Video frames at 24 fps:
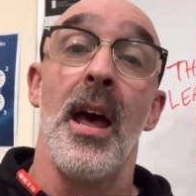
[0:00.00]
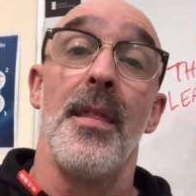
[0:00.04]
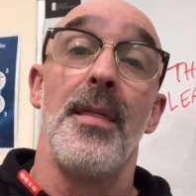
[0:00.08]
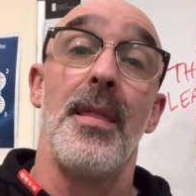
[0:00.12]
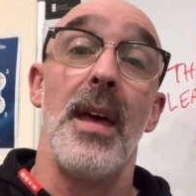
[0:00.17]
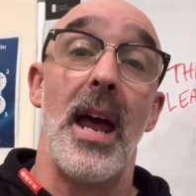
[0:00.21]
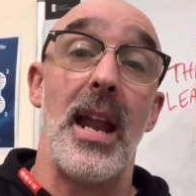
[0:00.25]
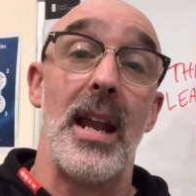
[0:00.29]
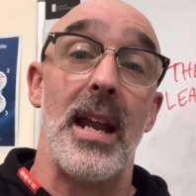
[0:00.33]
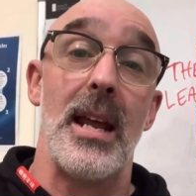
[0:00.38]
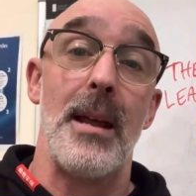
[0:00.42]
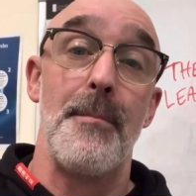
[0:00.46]

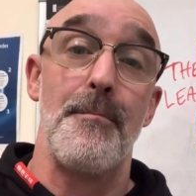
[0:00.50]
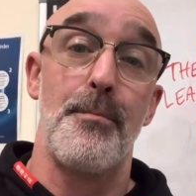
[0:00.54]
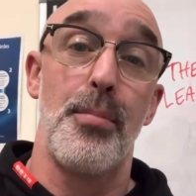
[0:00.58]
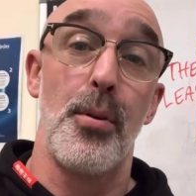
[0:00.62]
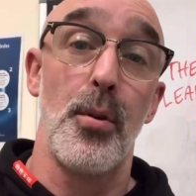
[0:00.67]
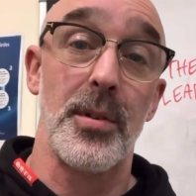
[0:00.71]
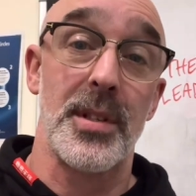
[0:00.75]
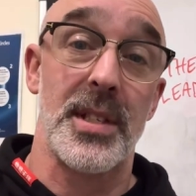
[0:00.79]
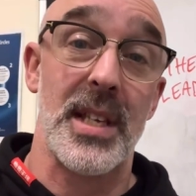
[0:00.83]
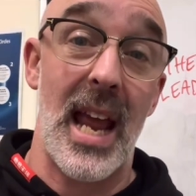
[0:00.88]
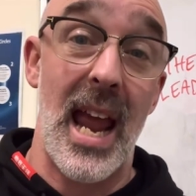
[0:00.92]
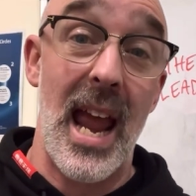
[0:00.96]
Then it
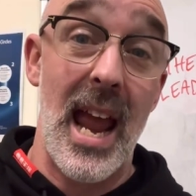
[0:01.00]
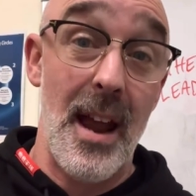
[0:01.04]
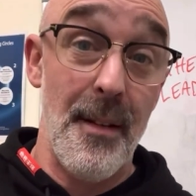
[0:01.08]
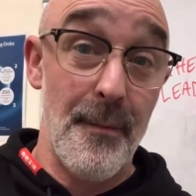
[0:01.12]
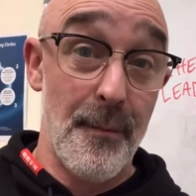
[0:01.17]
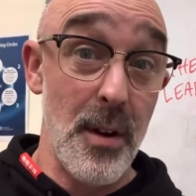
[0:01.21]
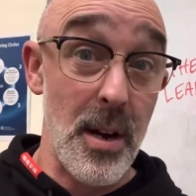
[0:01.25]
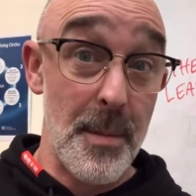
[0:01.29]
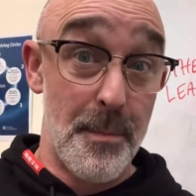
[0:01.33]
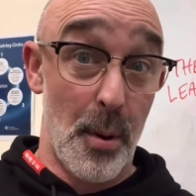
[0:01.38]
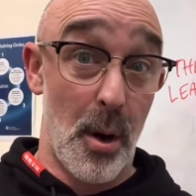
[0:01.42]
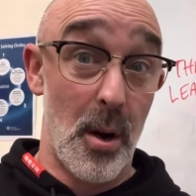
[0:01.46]
puts
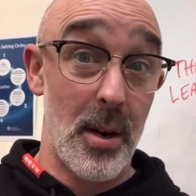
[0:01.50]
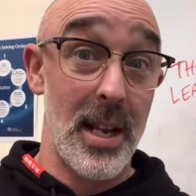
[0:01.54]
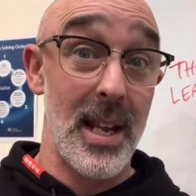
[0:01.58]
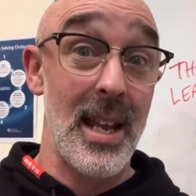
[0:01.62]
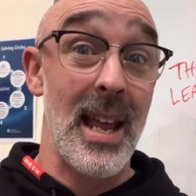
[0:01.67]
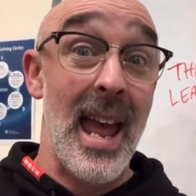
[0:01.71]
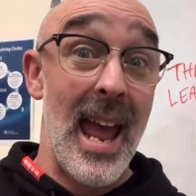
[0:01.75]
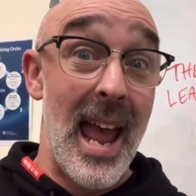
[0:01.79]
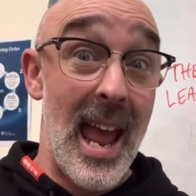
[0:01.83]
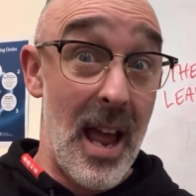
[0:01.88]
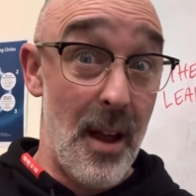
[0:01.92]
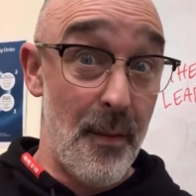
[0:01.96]

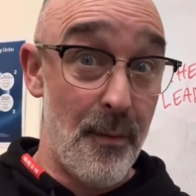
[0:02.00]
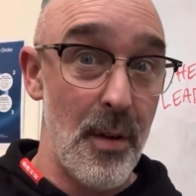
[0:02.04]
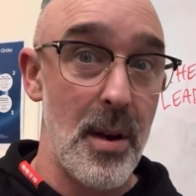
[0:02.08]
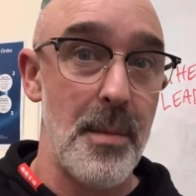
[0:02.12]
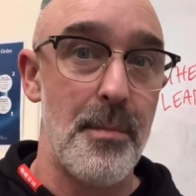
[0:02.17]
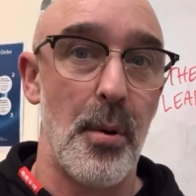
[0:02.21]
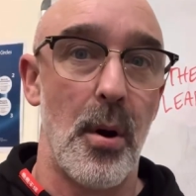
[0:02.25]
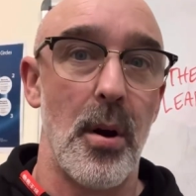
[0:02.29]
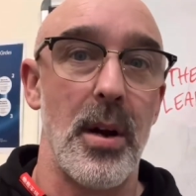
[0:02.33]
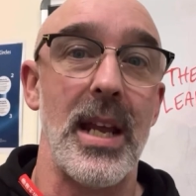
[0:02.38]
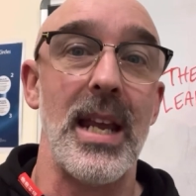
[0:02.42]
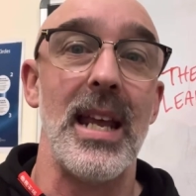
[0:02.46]
everybody
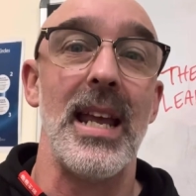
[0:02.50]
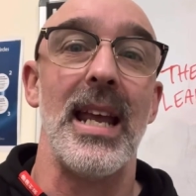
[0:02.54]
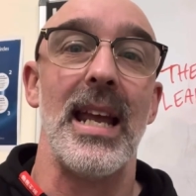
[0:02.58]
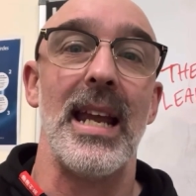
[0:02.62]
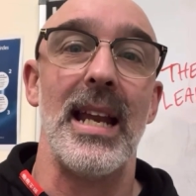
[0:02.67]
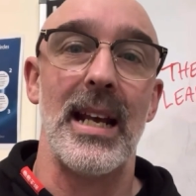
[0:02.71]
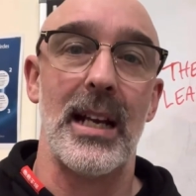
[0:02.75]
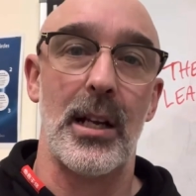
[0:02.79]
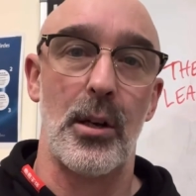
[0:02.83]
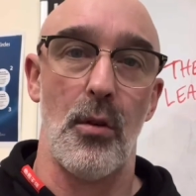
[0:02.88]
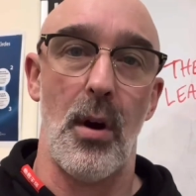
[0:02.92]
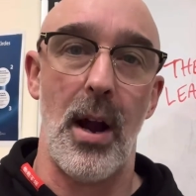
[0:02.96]
in
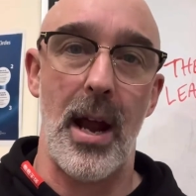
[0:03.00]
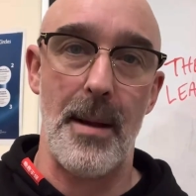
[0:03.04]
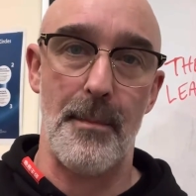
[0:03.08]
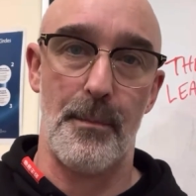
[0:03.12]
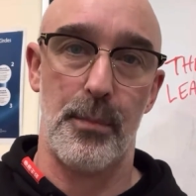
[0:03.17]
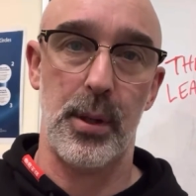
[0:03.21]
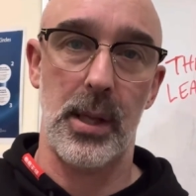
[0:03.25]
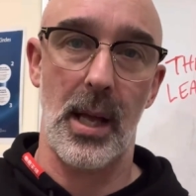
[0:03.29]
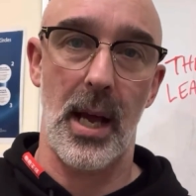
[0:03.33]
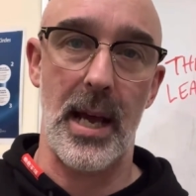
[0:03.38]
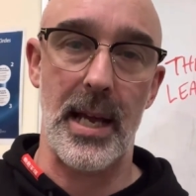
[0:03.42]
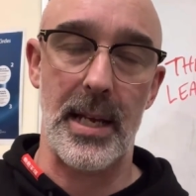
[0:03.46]
a great
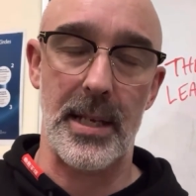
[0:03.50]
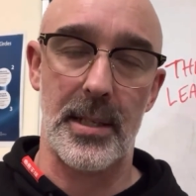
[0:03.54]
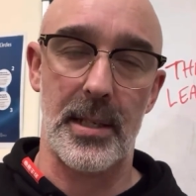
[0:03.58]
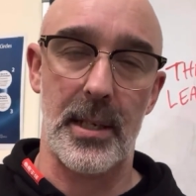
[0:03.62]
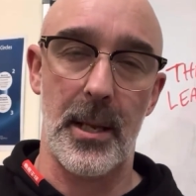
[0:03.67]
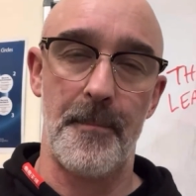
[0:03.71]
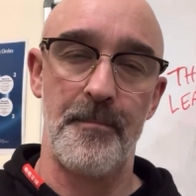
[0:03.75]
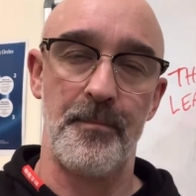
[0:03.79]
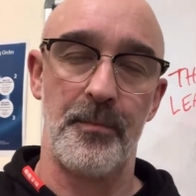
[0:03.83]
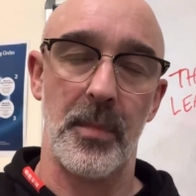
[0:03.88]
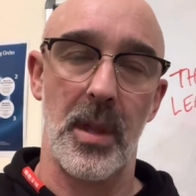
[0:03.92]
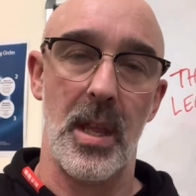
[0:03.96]
place.